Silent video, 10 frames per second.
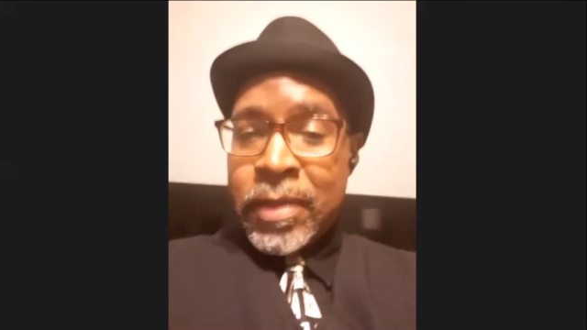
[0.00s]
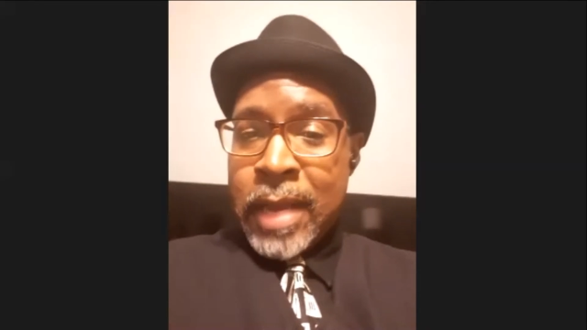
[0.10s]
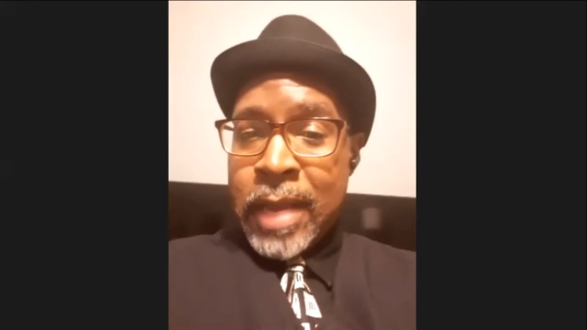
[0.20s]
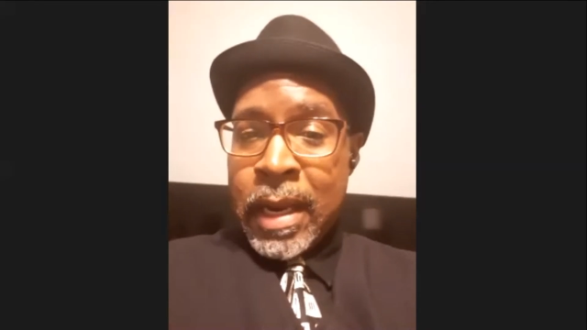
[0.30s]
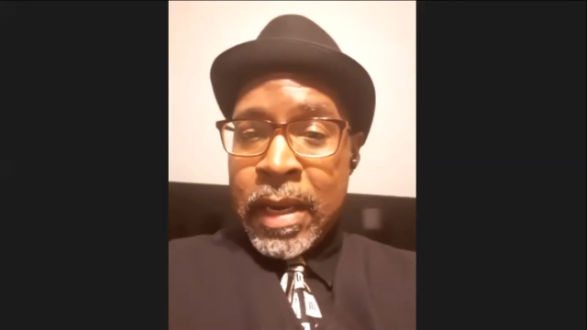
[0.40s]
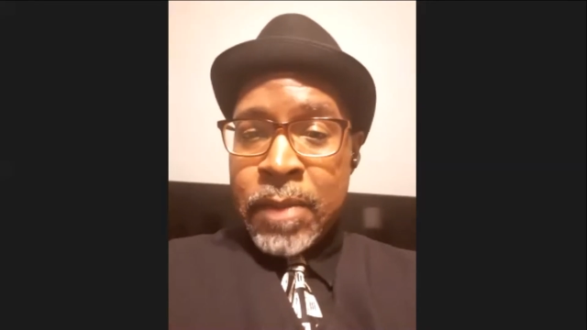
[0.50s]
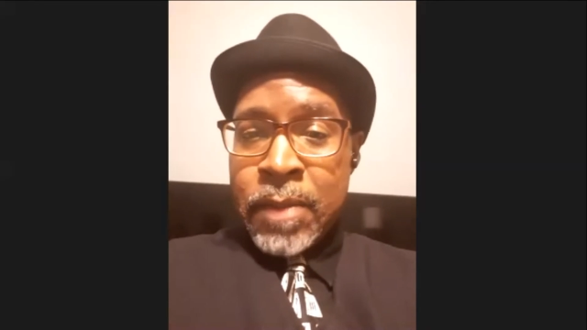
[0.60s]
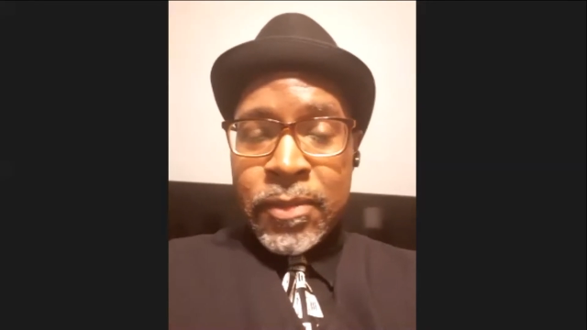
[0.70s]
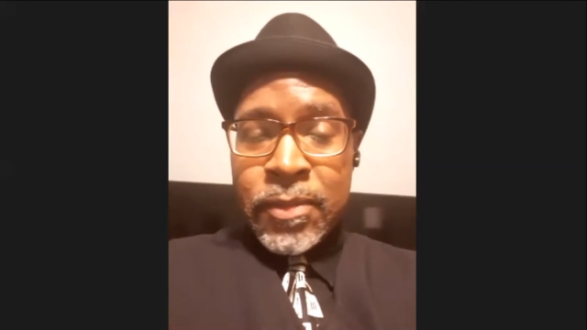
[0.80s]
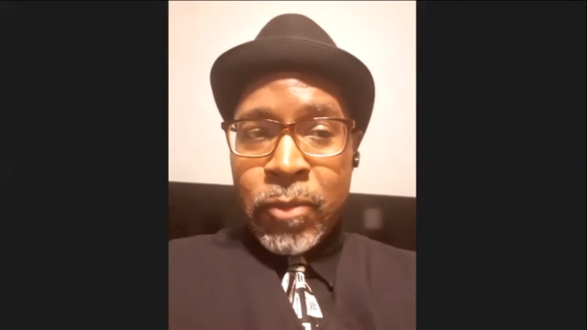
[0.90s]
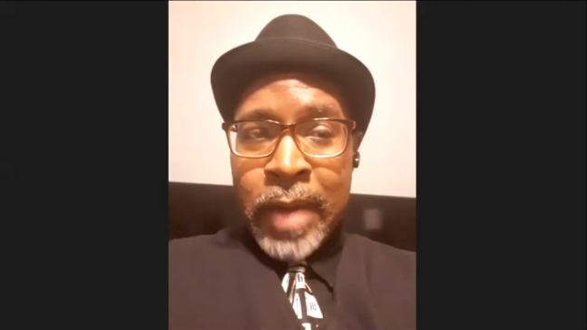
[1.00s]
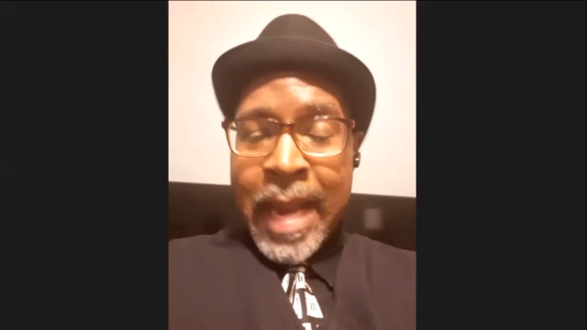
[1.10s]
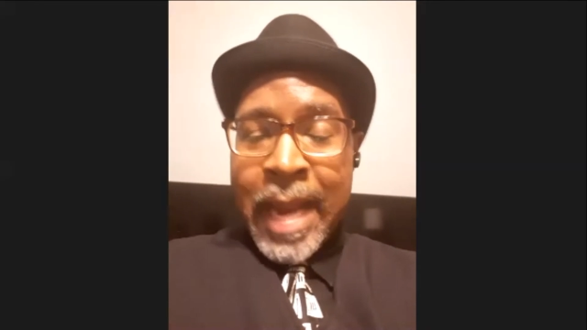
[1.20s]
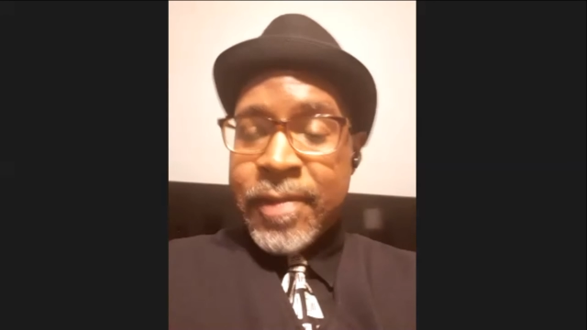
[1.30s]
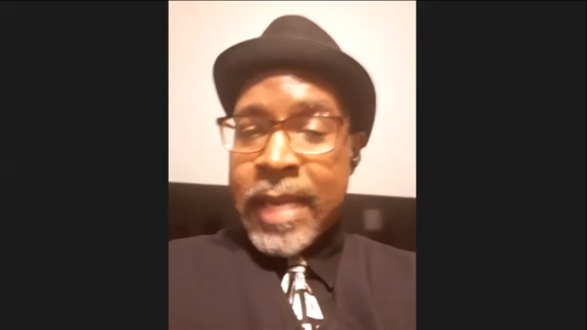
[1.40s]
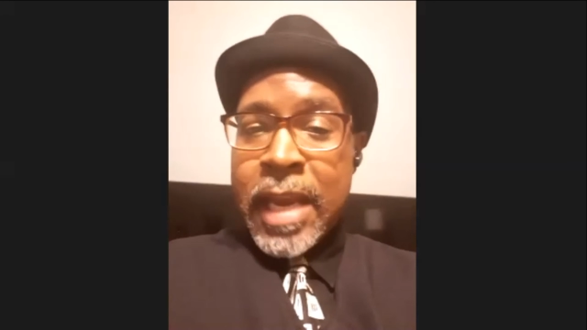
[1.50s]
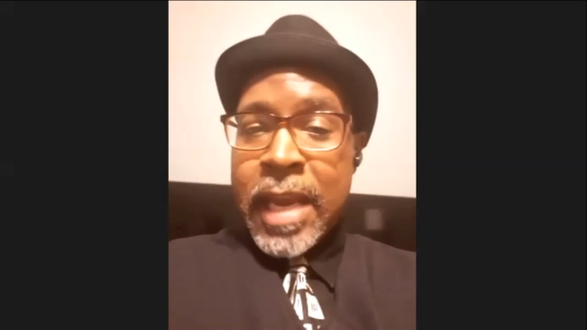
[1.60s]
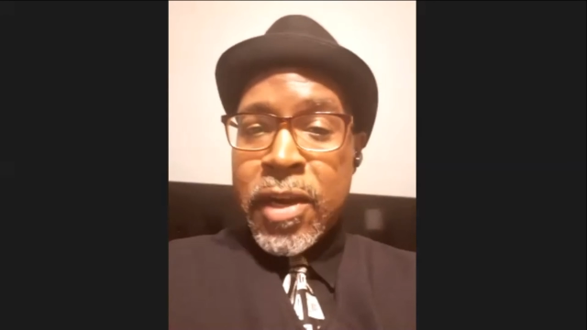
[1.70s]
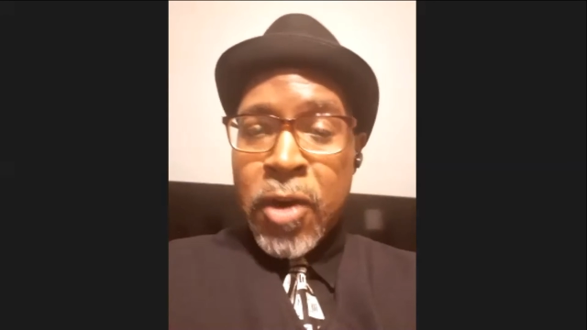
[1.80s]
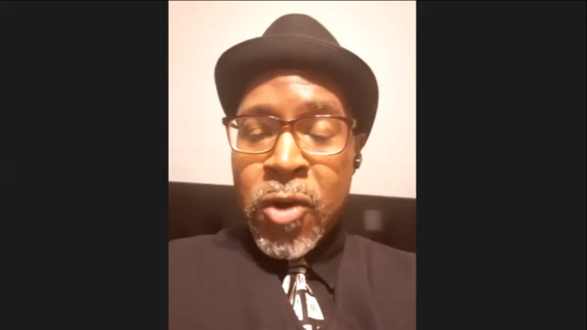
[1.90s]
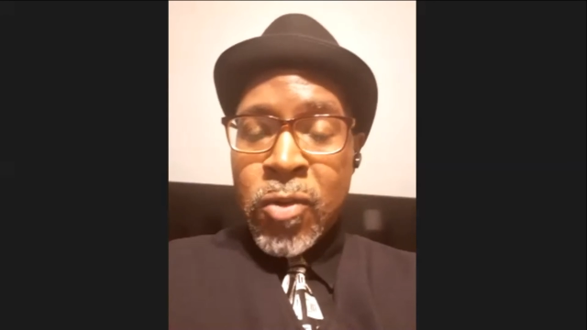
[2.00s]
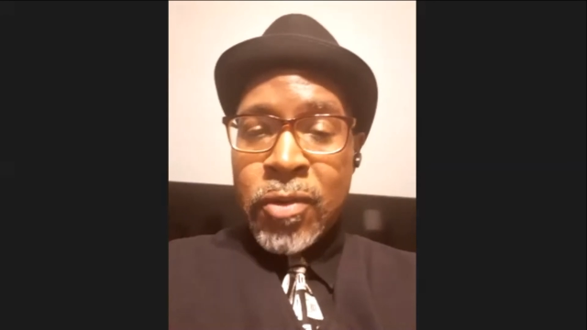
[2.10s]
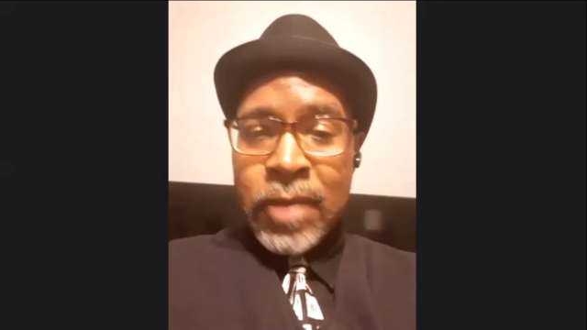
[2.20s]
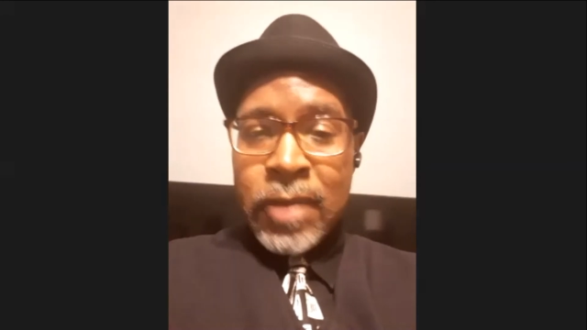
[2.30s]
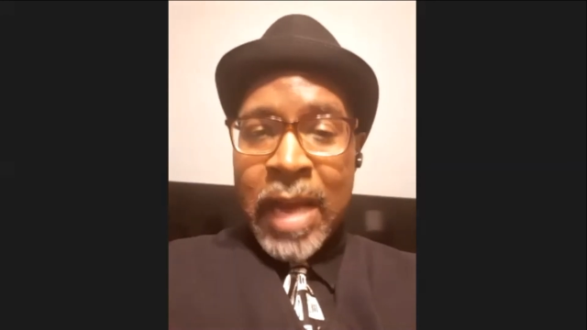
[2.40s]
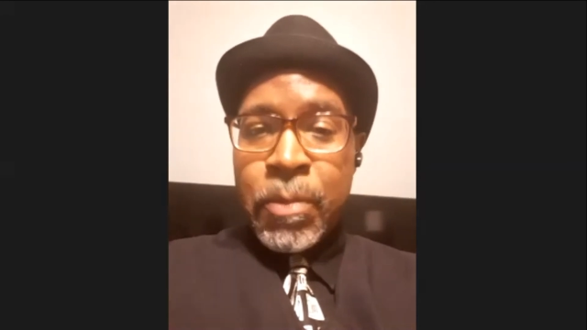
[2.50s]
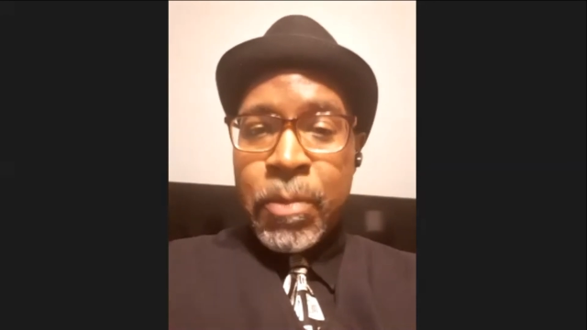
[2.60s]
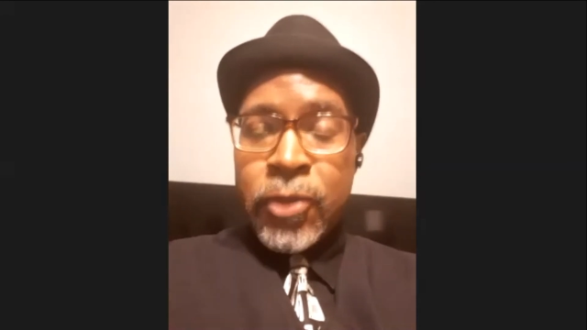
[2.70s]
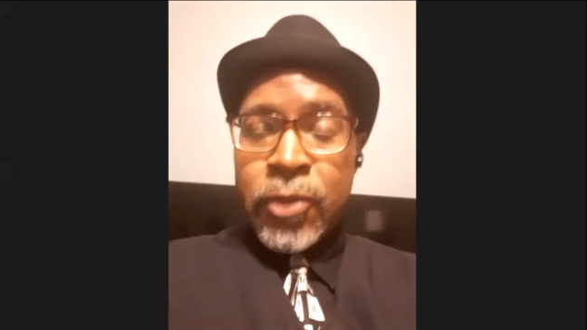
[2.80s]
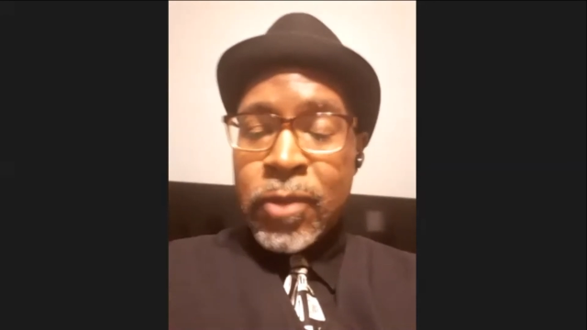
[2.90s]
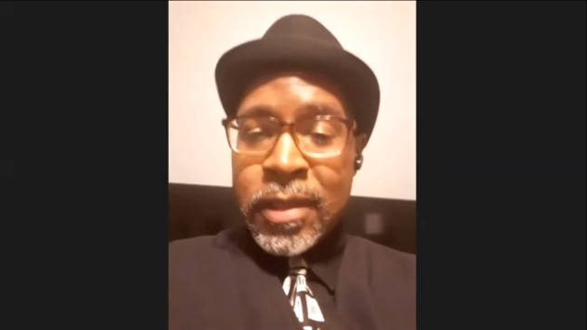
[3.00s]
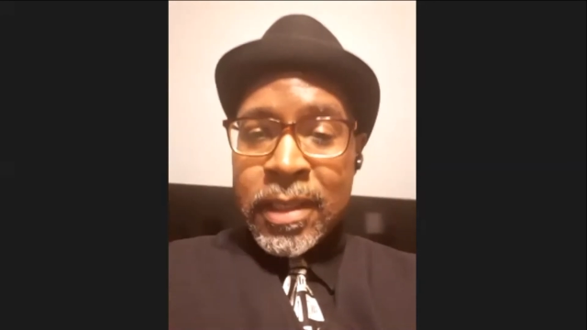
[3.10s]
times when I said no to opportunity